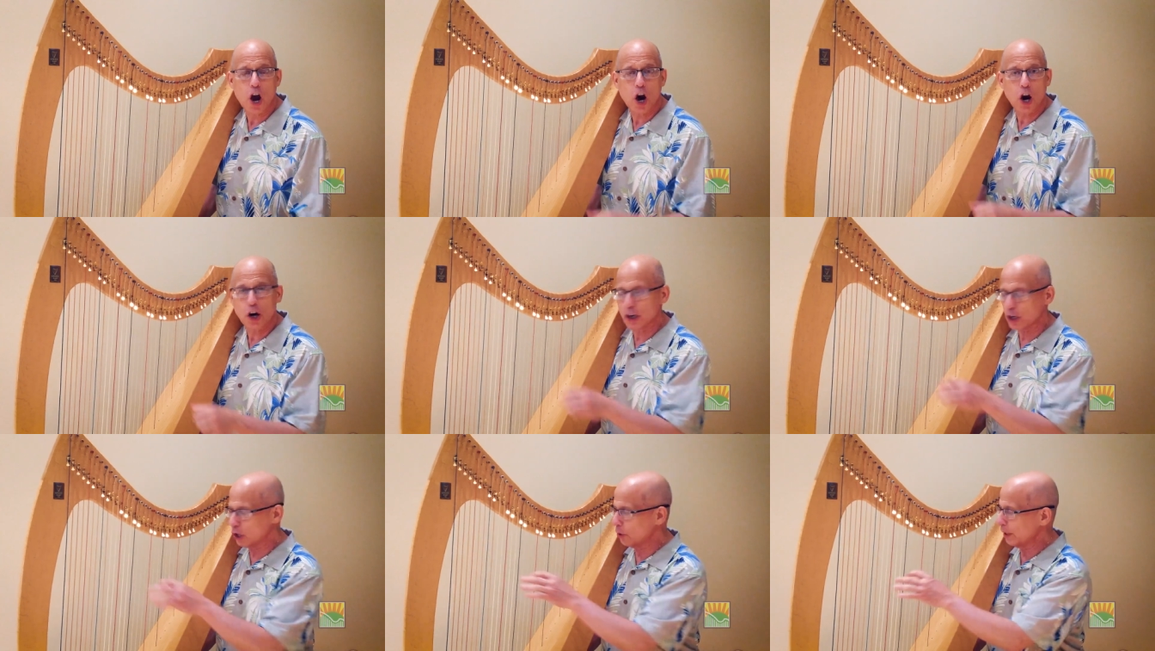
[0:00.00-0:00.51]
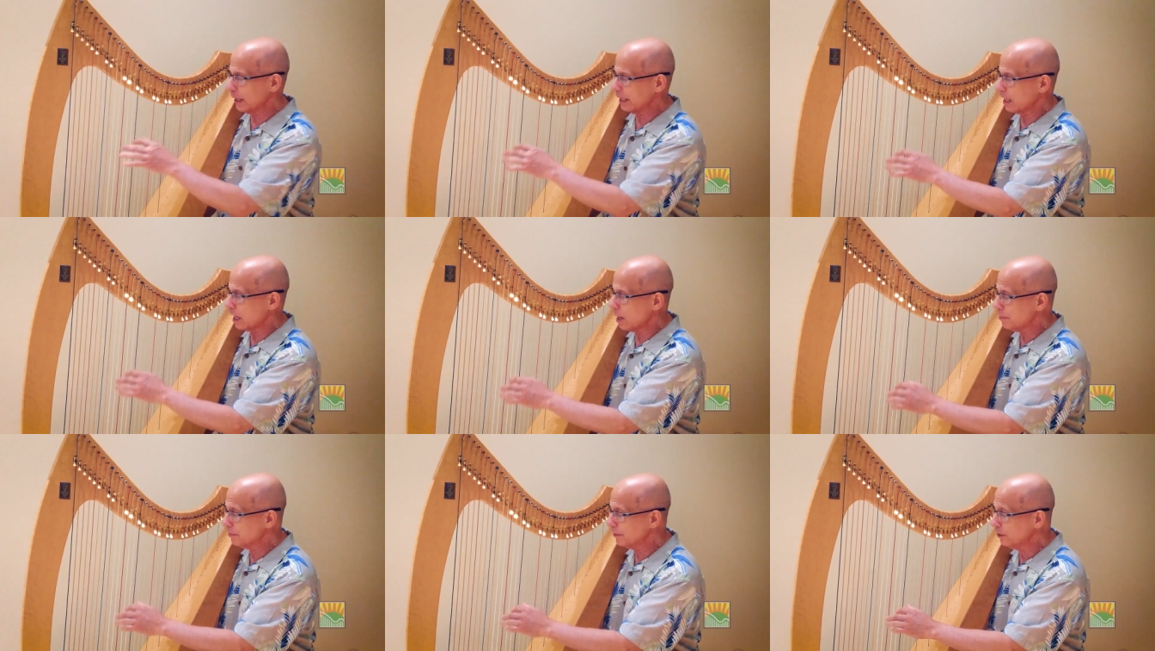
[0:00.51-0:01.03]
are going
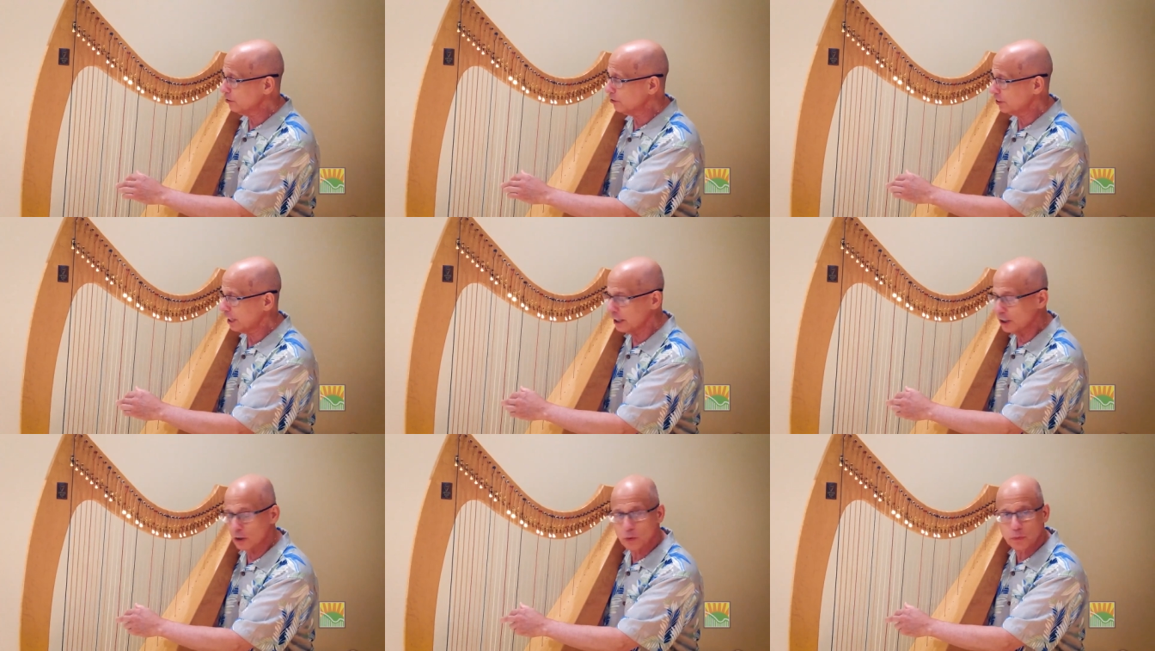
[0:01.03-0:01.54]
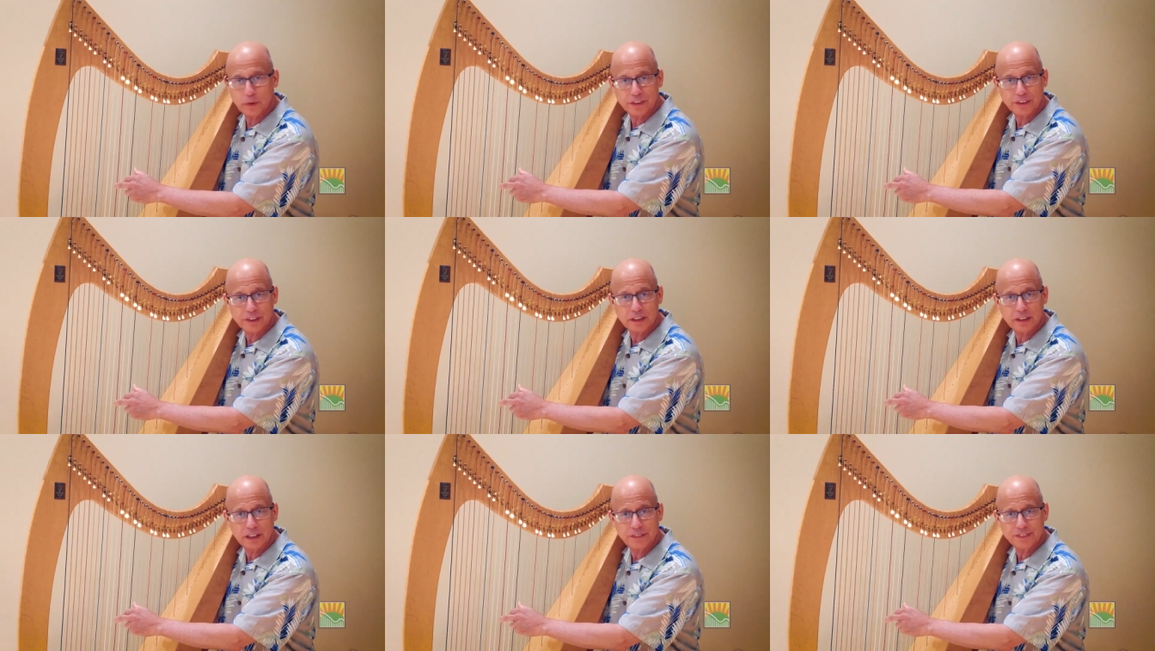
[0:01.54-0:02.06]
up the scale with
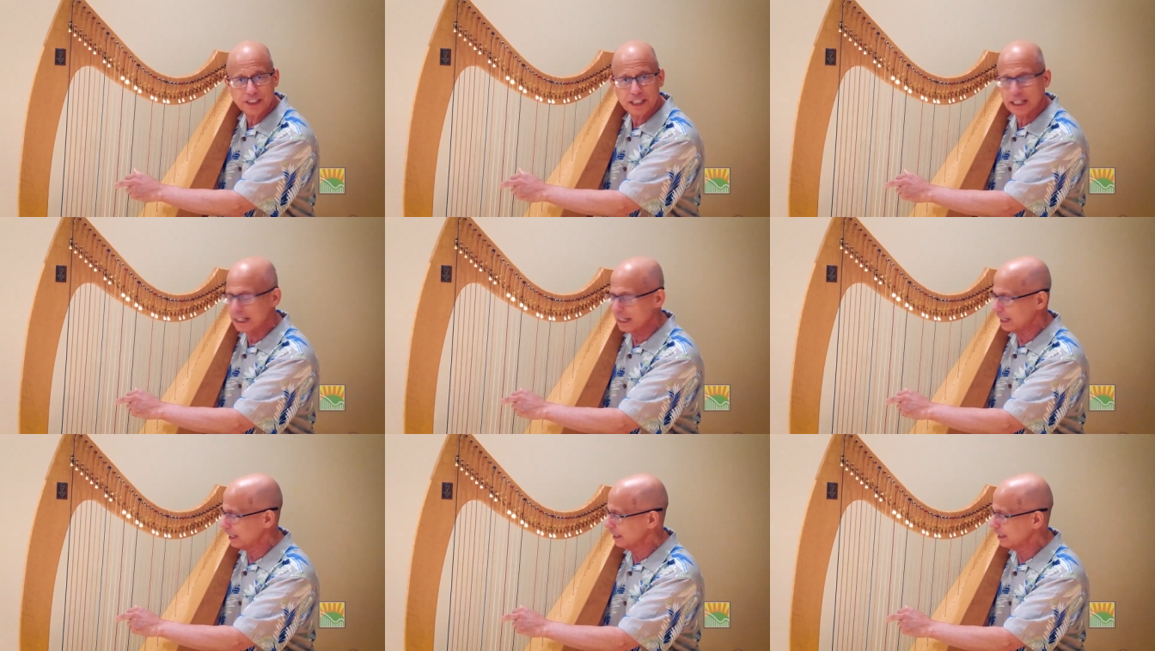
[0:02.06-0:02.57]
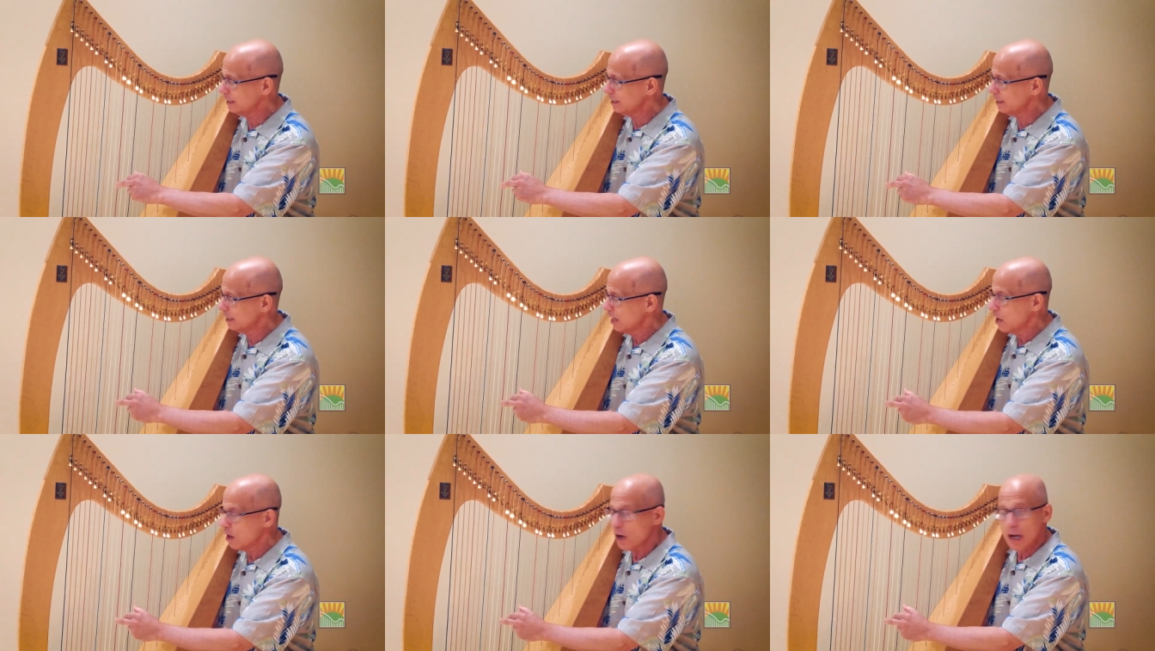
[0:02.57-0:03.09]
the left hand
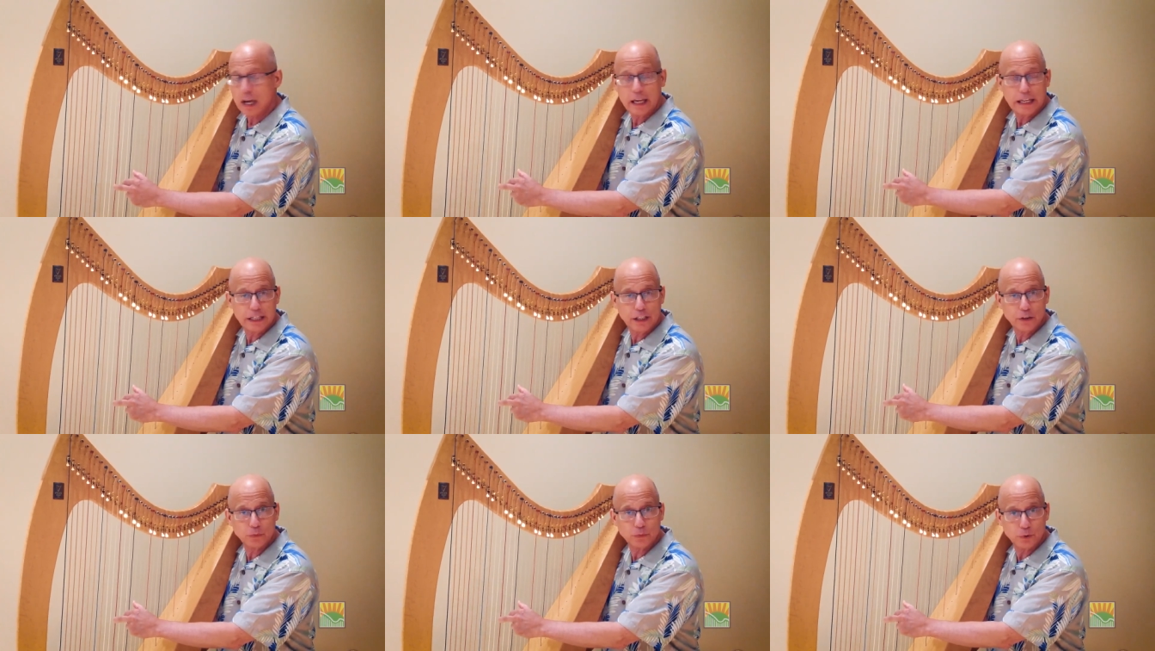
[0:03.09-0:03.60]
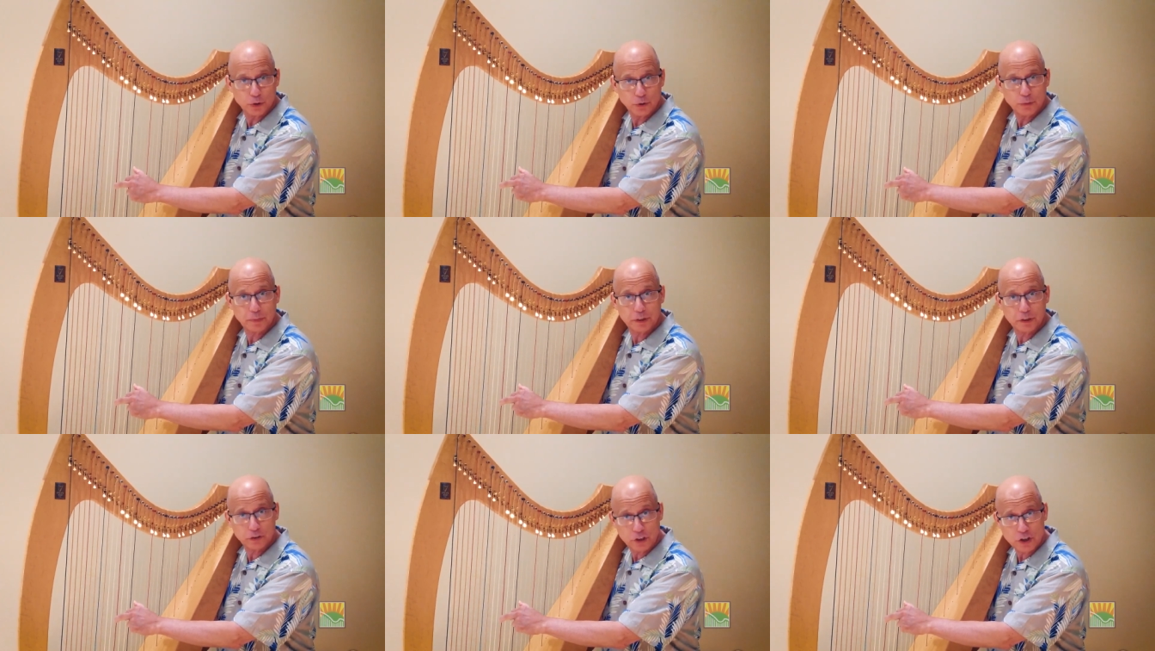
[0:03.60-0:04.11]
in root
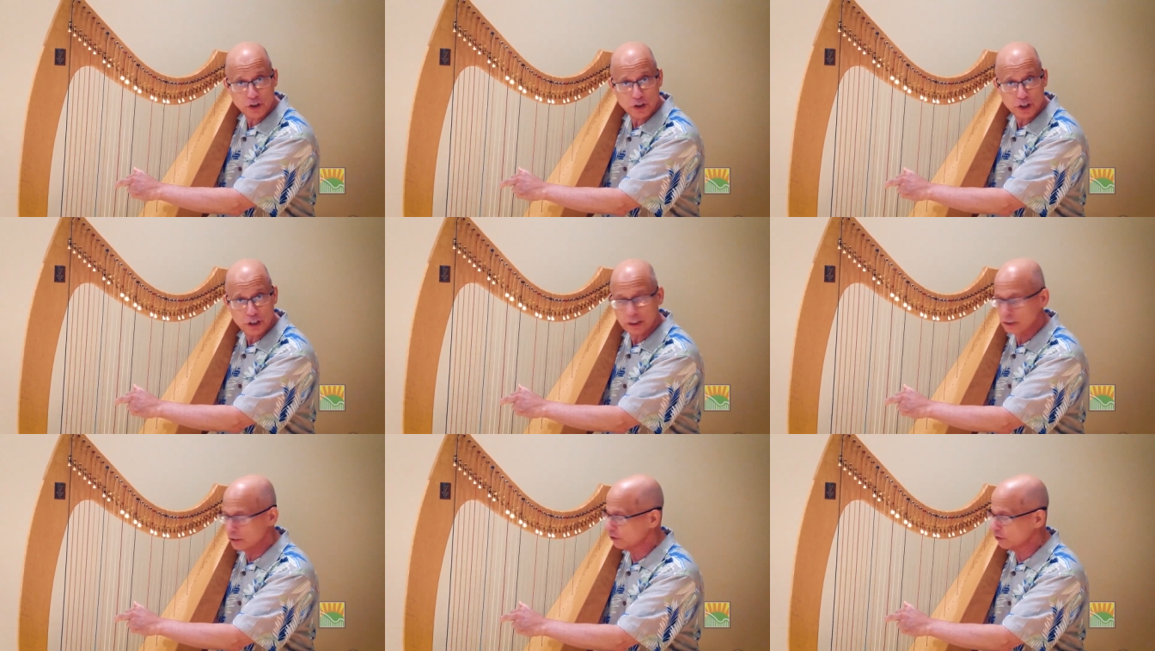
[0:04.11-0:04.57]
position.